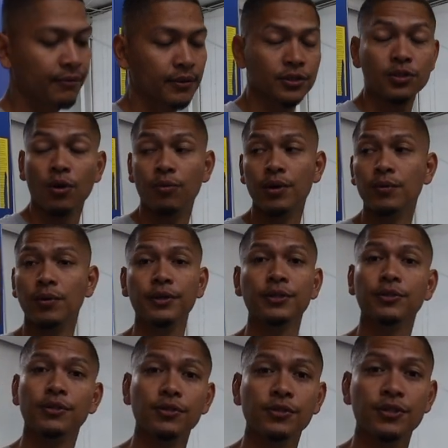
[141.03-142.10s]
So we moved
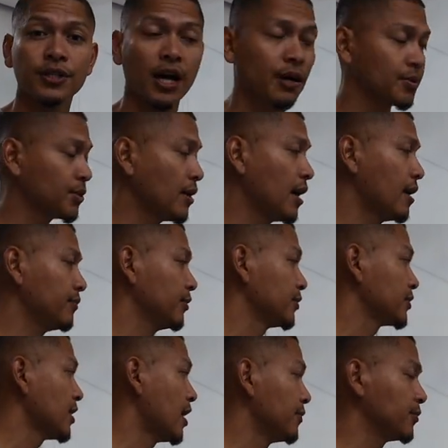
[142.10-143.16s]
into a new shop, so I have no
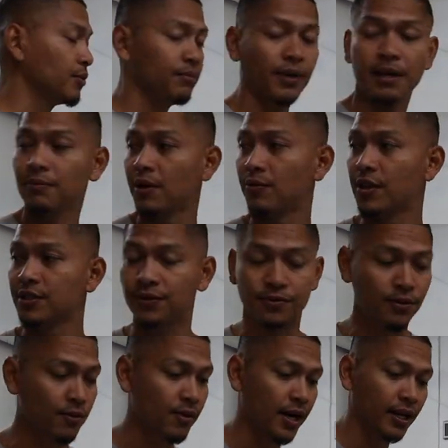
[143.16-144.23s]
time to make my
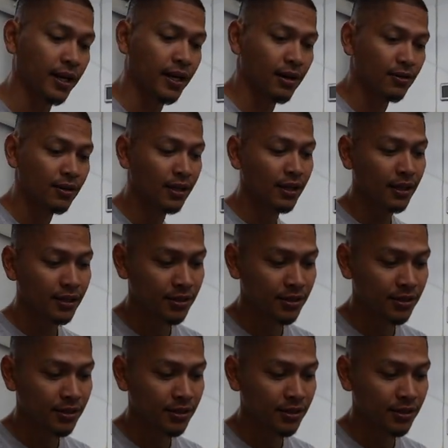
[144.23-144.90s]
reservoir right now.